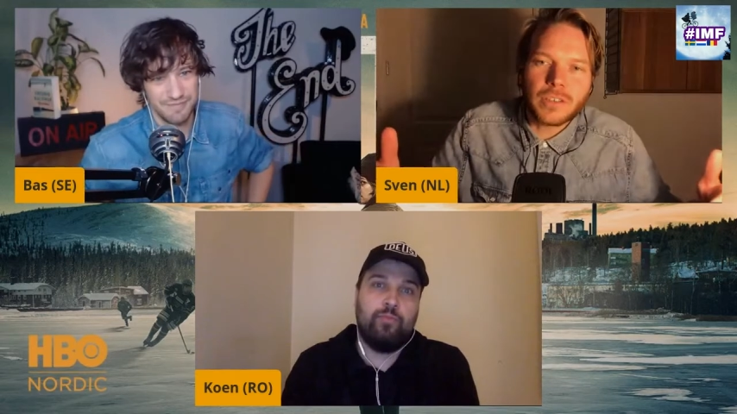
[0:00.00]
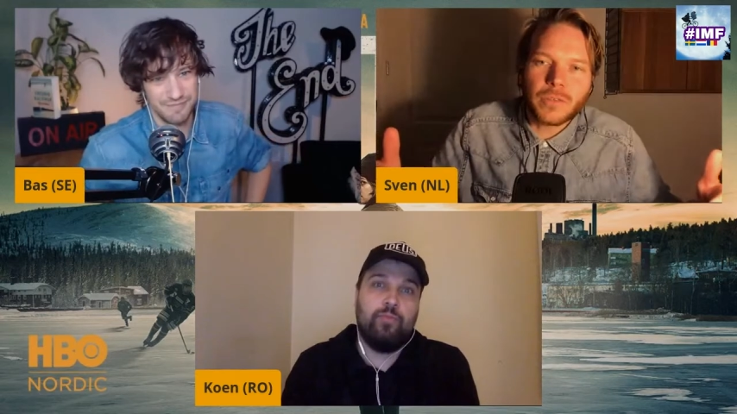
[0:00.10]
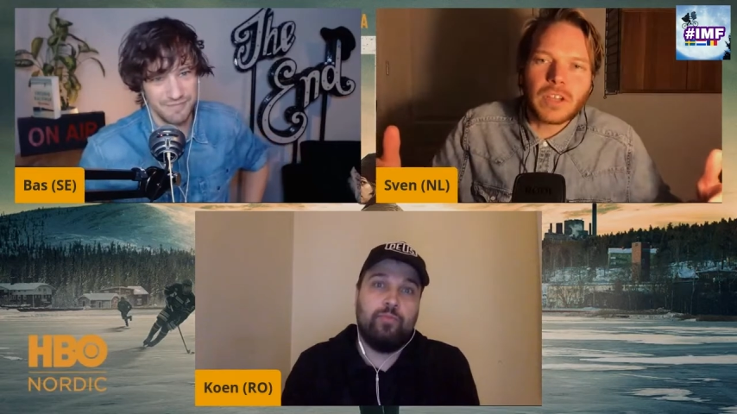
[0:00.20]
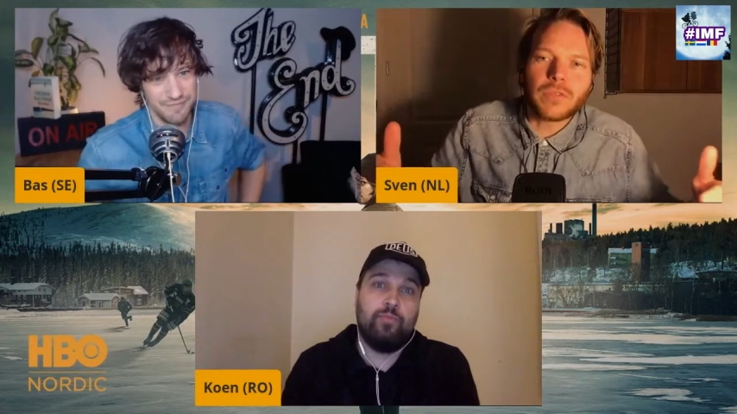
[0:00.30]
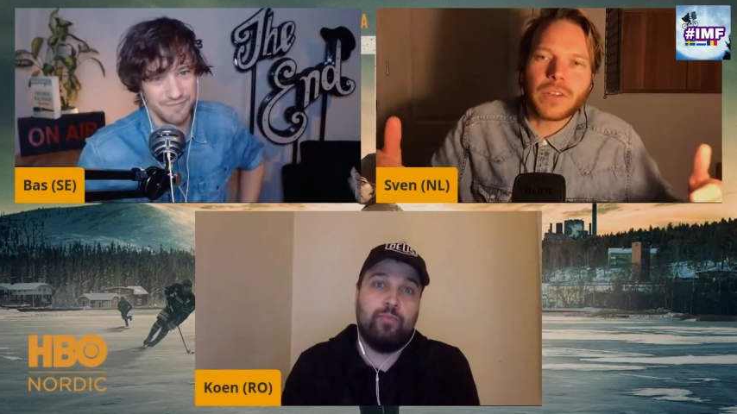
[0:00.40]
Speaker 1: if
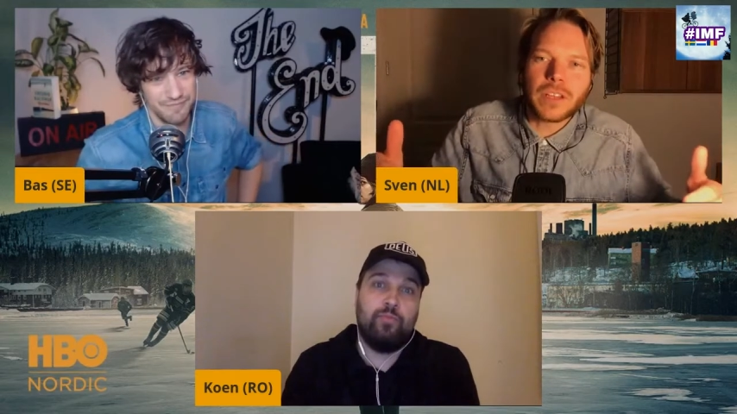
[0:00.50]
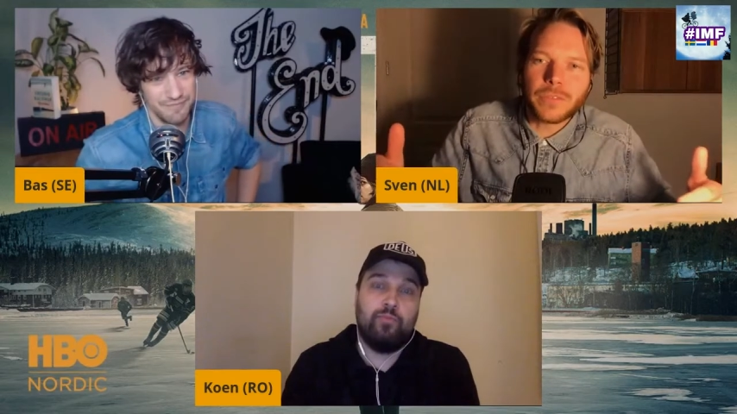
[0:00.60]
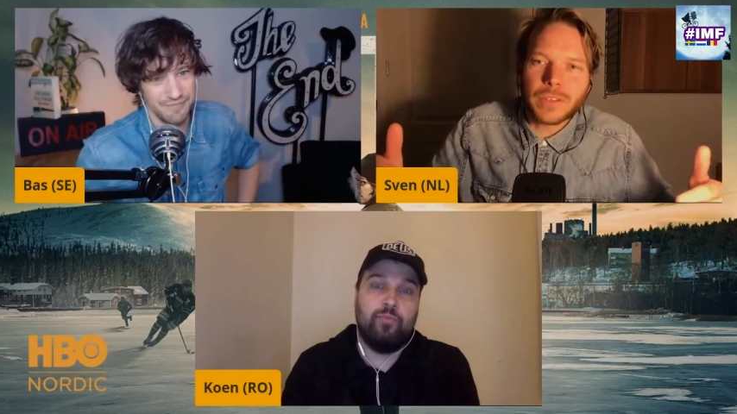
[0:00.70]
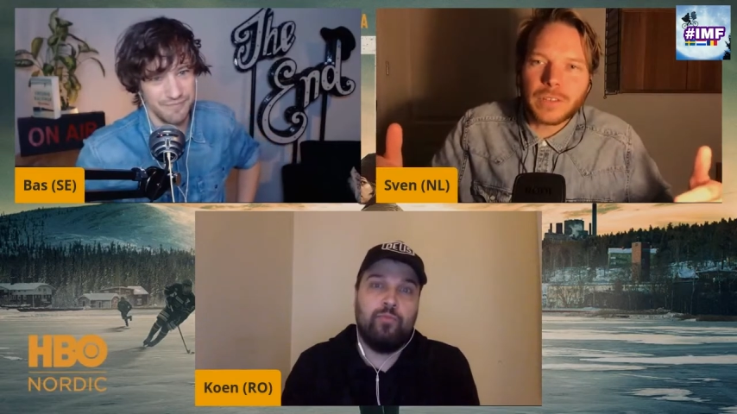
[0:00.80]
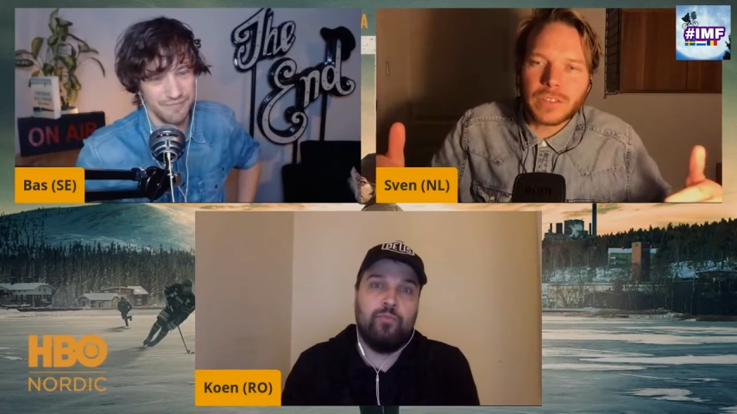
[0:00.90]
if
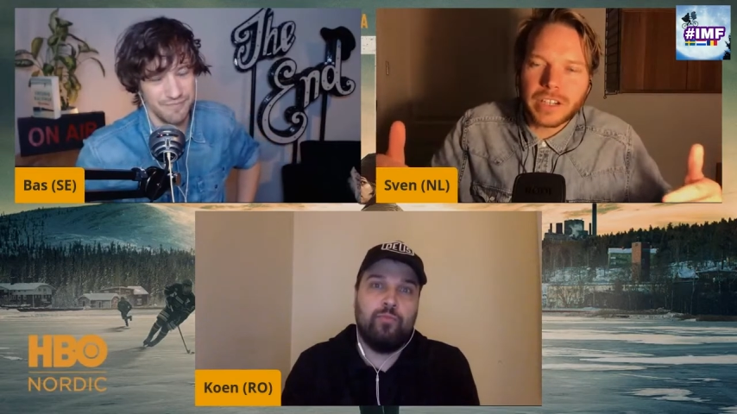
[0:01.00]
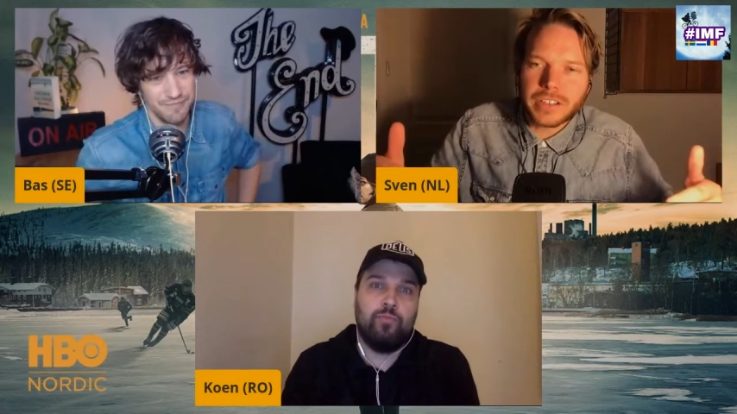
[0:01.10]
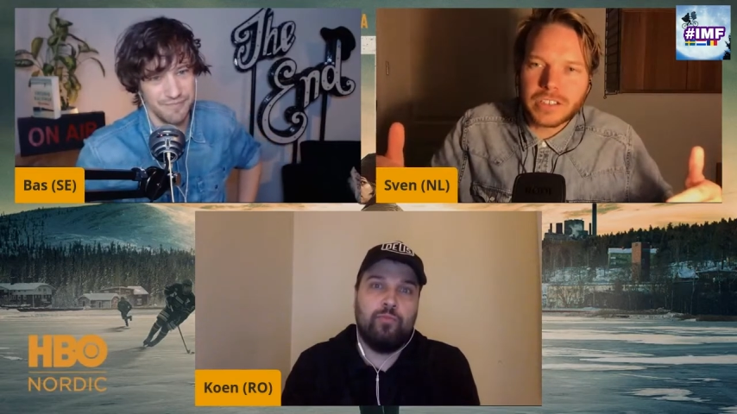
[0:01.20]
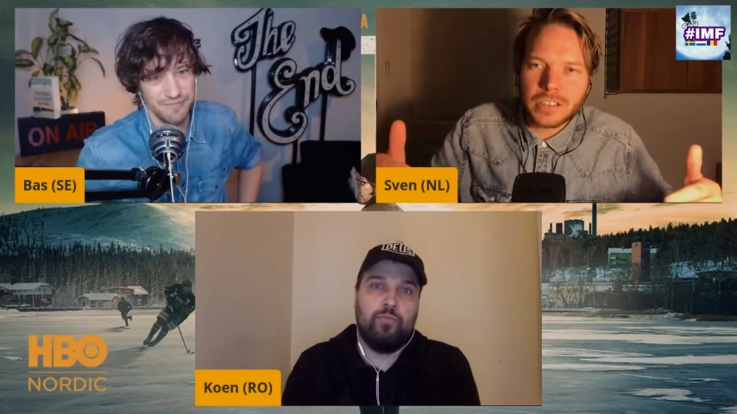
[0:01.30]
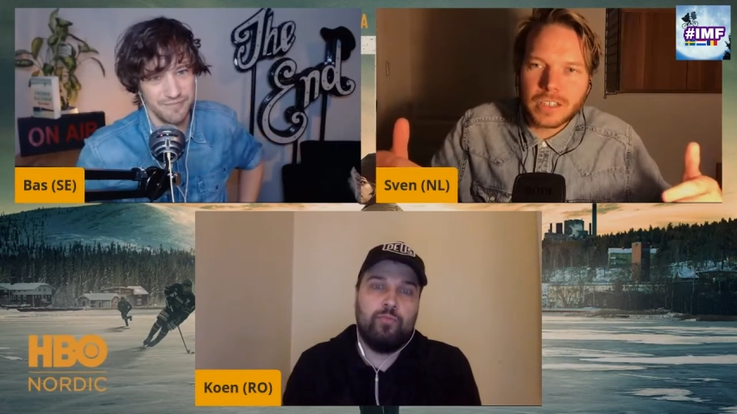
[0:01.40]
if if
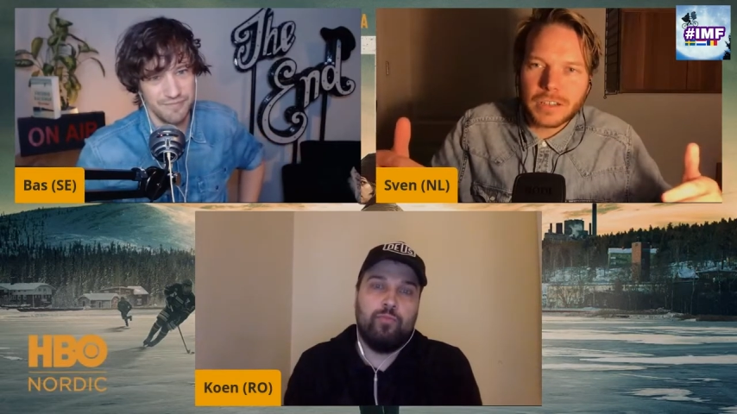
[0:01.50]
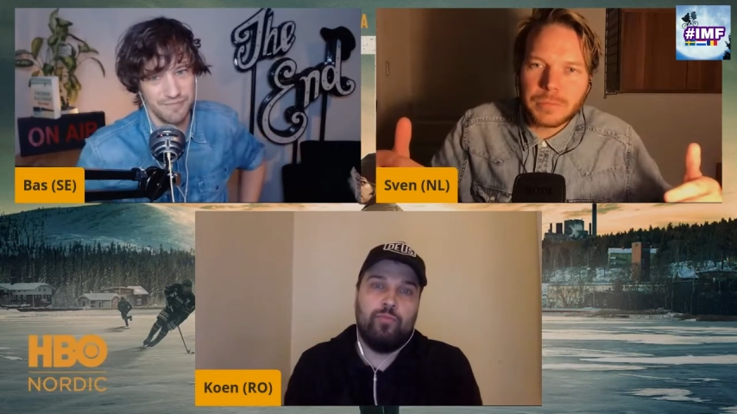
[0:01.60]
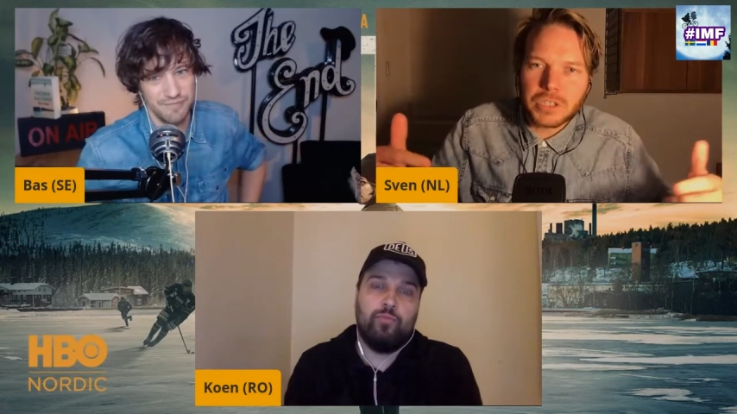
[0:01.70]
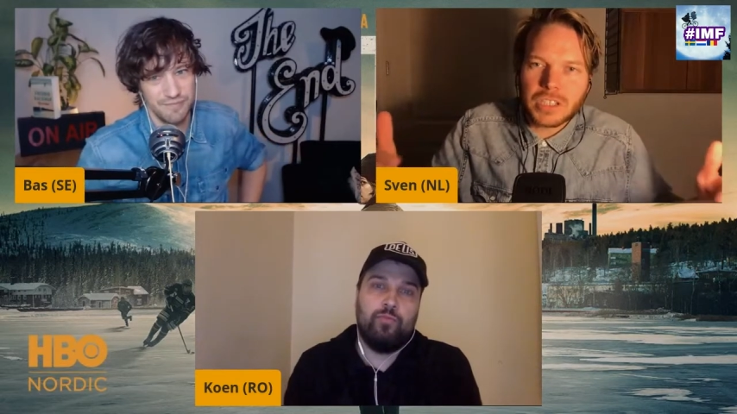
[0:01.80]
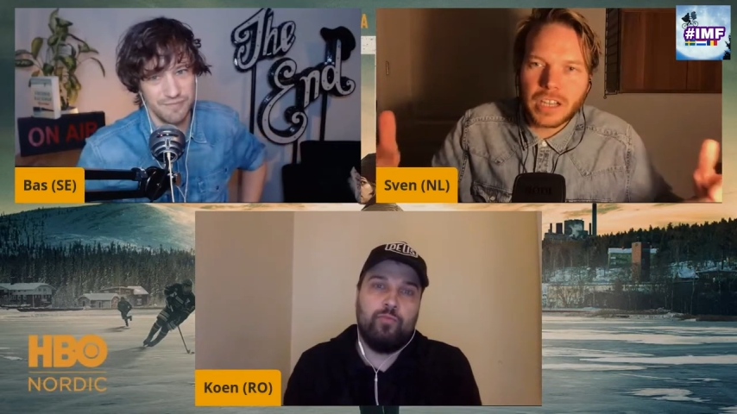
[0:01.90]
there's uh,
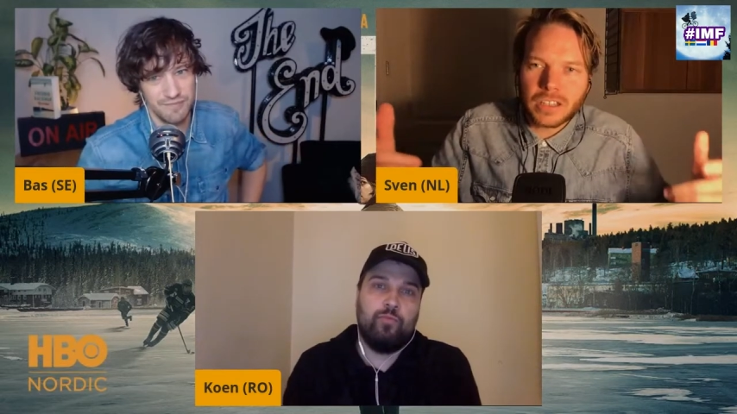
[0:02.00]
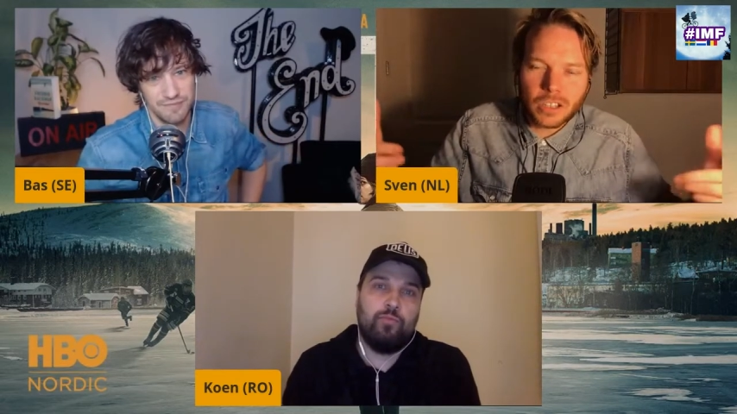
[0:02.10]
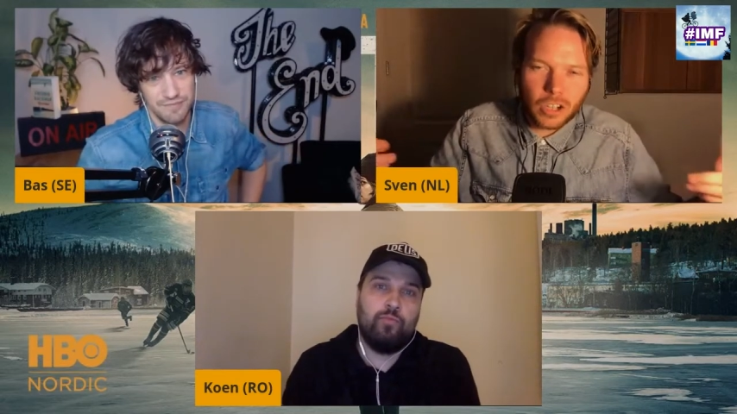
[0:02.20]
beside the